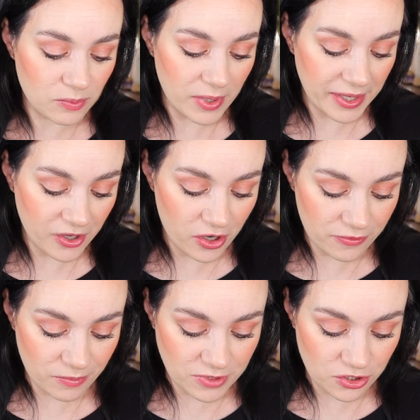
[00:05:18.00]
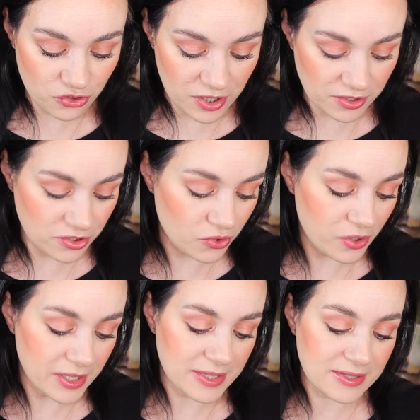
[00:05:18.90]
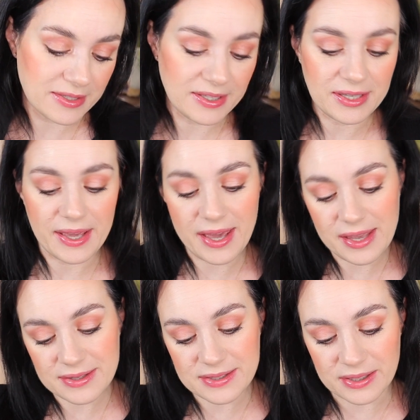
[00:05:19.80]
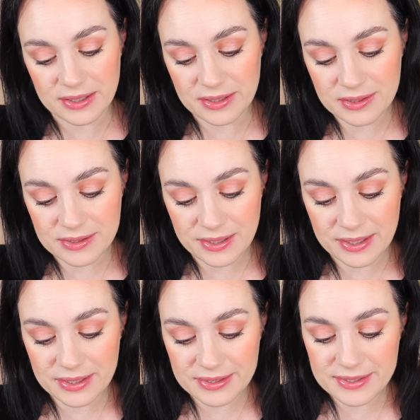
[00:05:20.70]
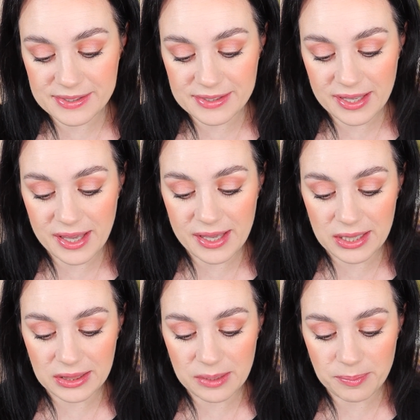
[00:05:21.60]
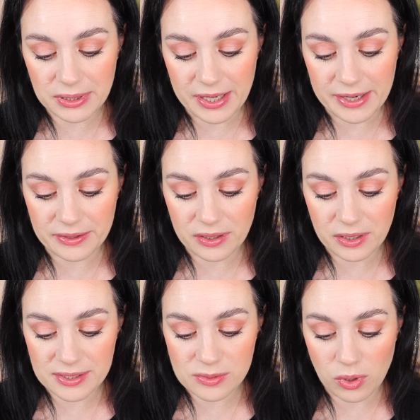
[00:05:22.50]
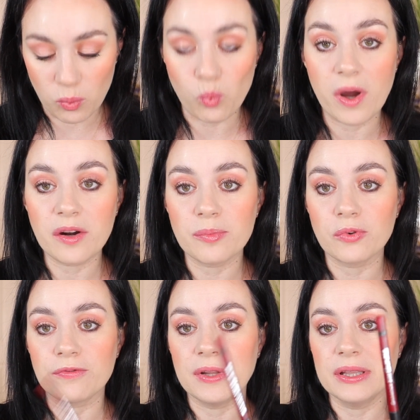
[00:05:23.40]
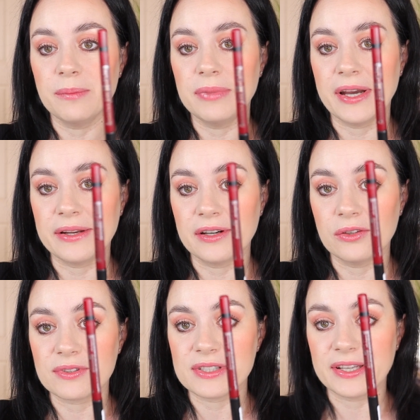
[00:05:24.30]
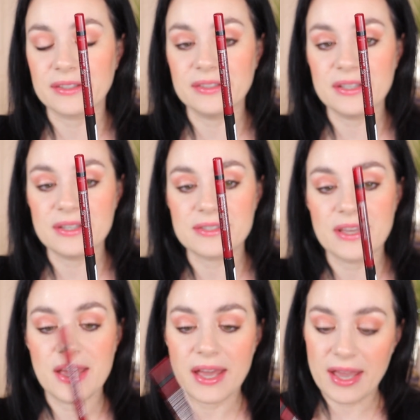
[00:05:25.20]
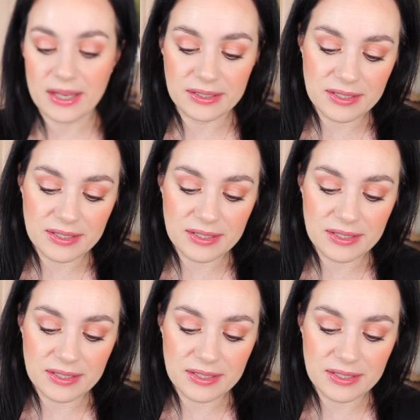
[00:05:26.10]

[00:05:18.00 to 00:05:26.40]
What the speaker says: what I got from the drugstore is the Essence Stay Lip Liner. It's a waterproof lip liner, looks like this. And